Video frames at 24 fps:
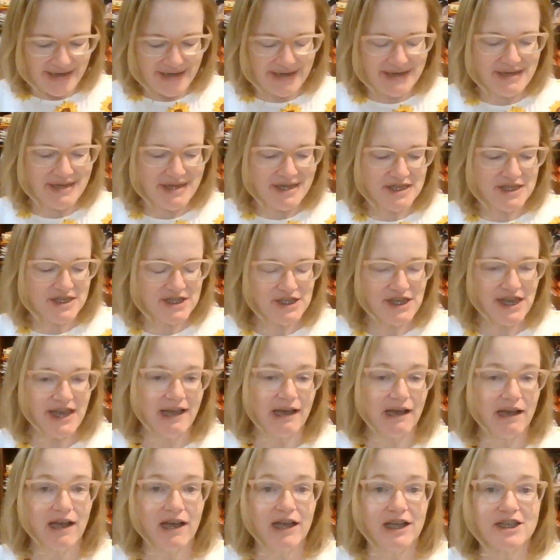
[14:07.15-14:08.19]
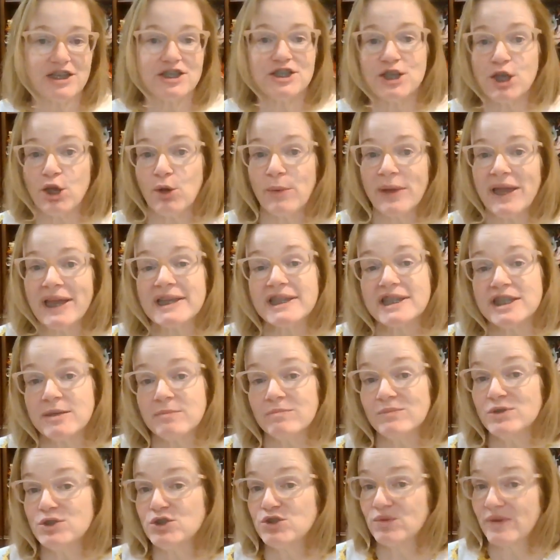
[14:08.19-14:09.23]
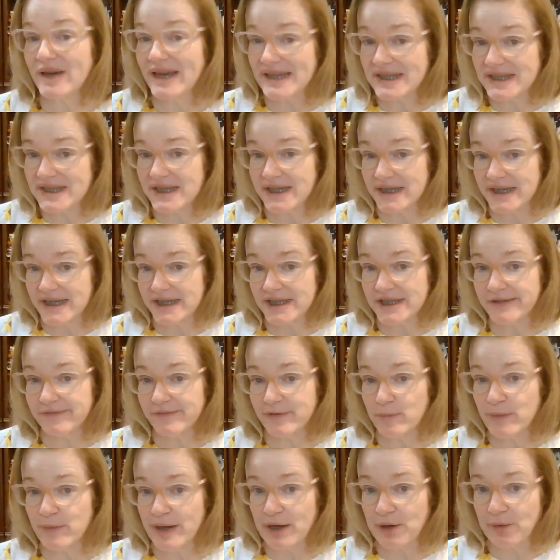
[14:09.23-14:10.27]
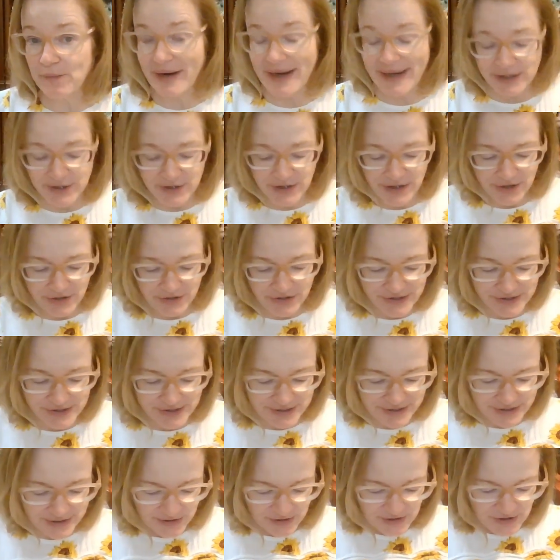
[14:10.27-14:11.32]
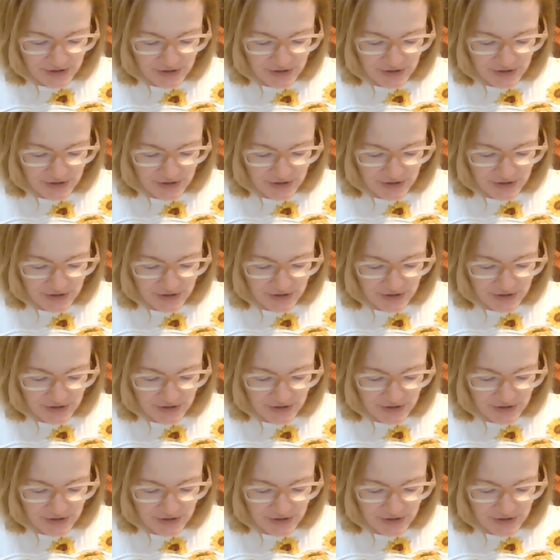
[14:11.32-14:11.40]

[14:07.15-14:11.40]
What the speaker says: is sewing some dresses for my granddaughters.